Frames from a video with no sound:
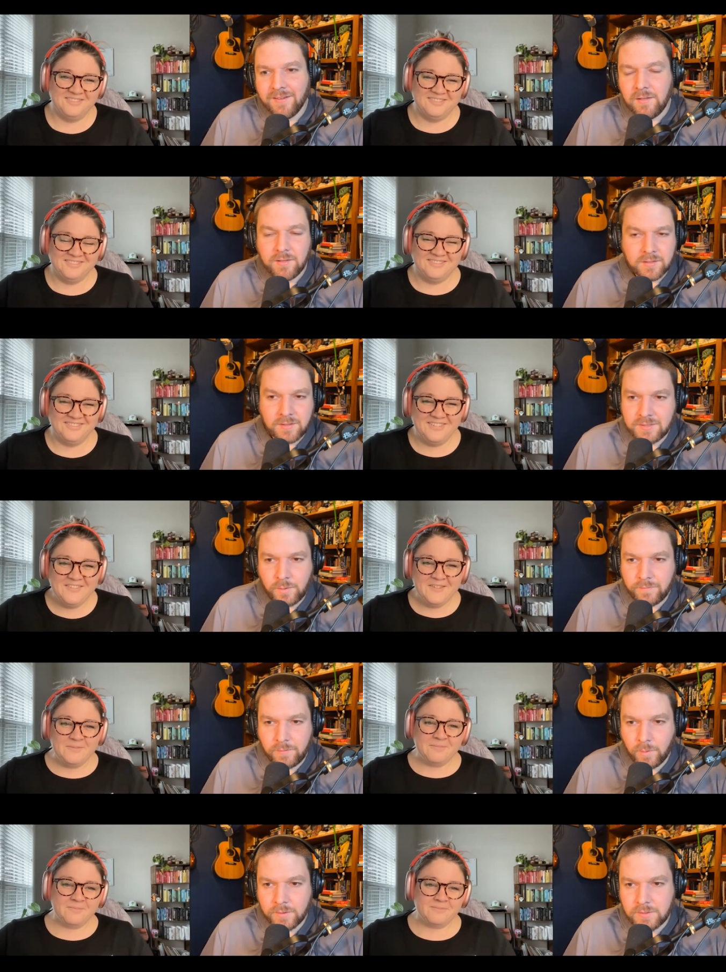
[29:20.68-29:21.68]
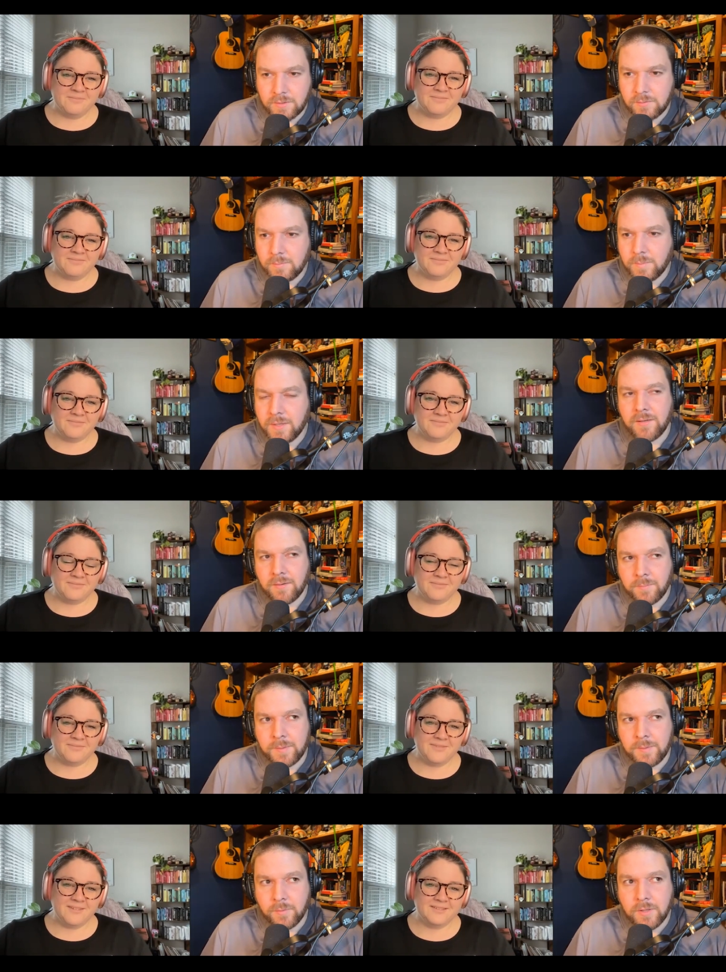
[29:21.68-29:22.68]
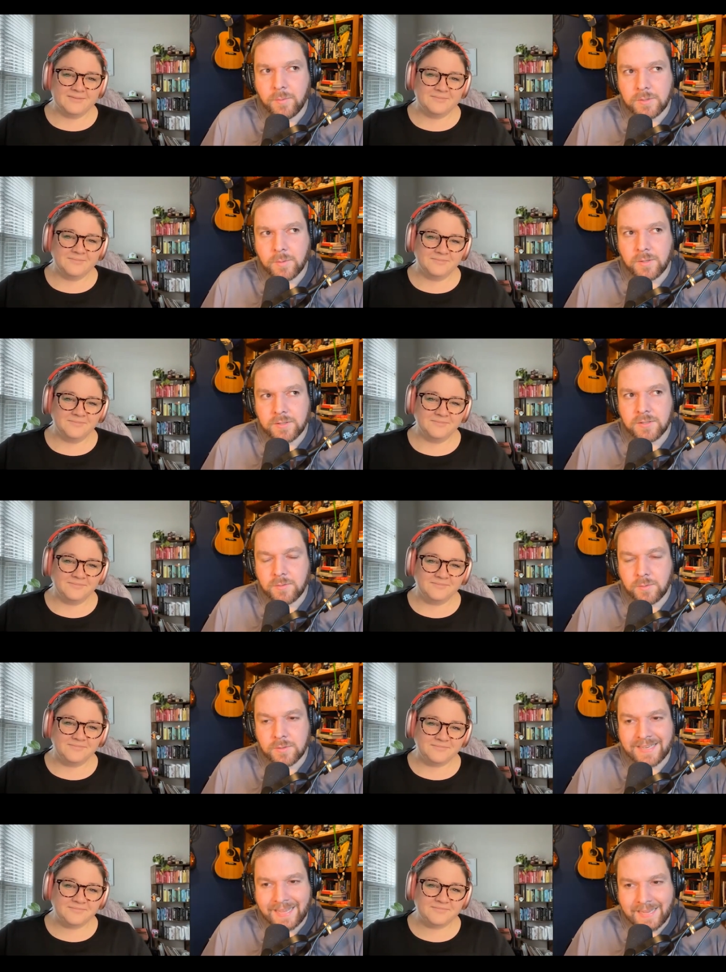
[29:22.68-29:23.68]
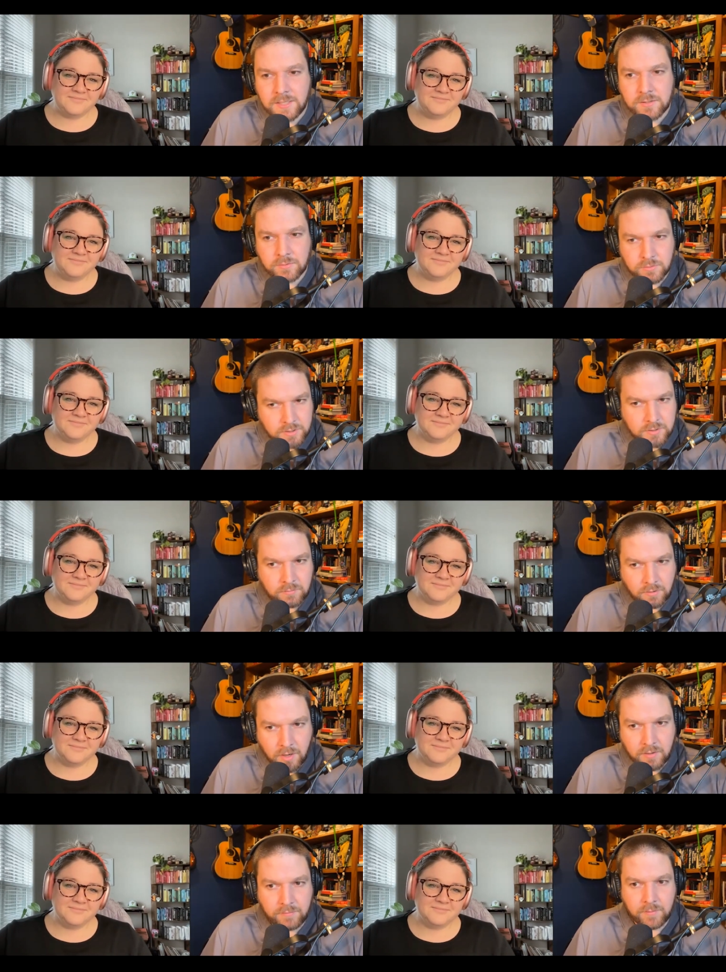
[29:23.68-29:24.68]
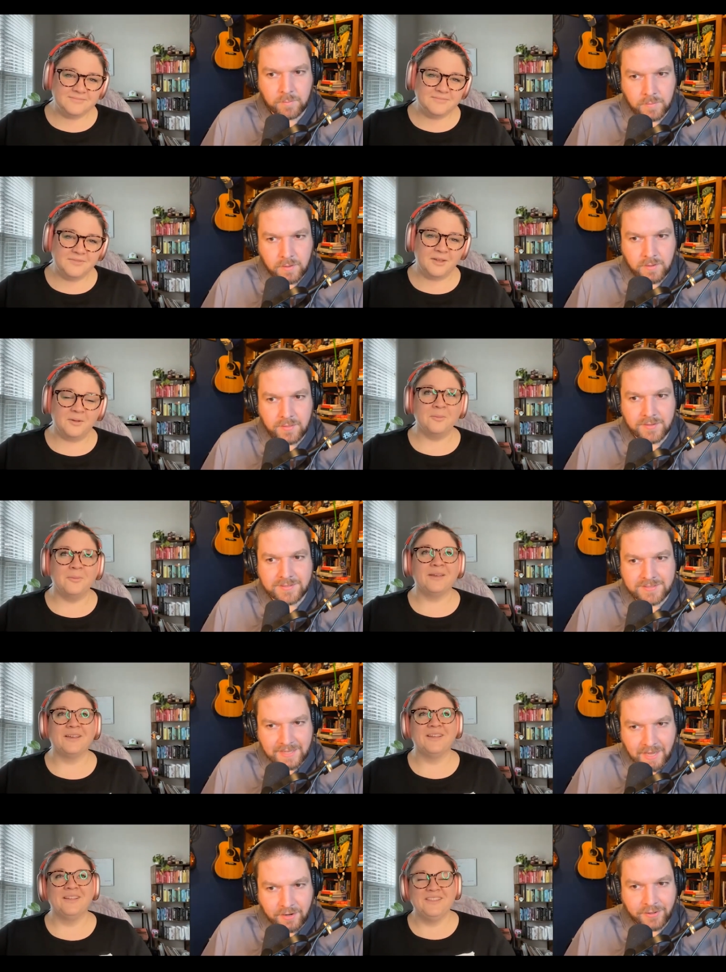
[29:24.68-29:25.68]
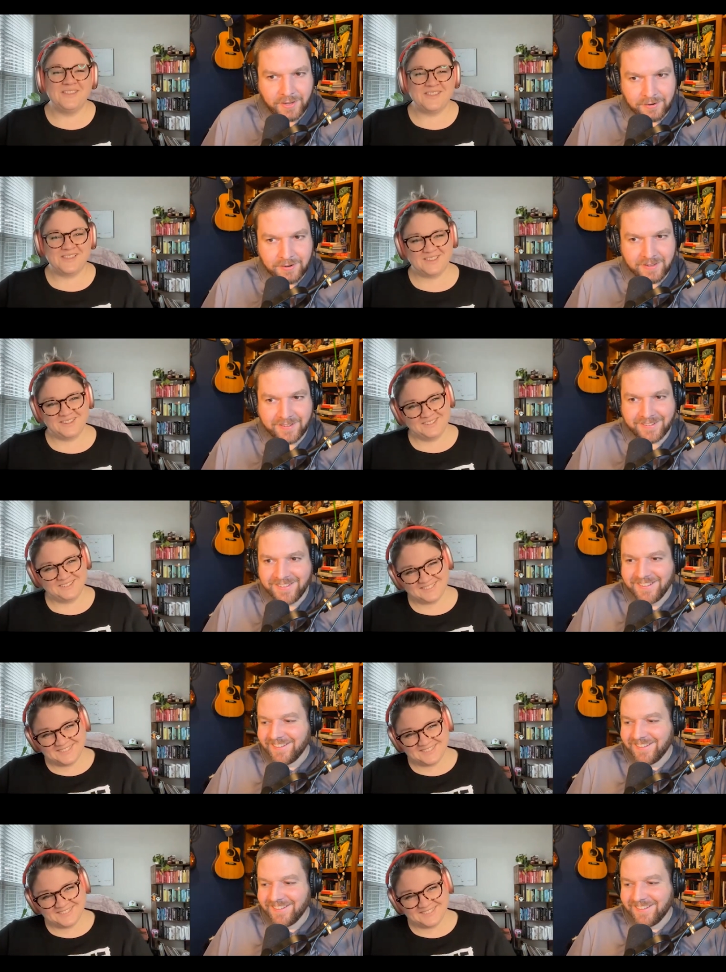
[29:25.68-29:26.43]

Speaker 1: you can listen to it if you want to, but I mean really what you want to listen to is 90s Christian rock from the oh Seattle area.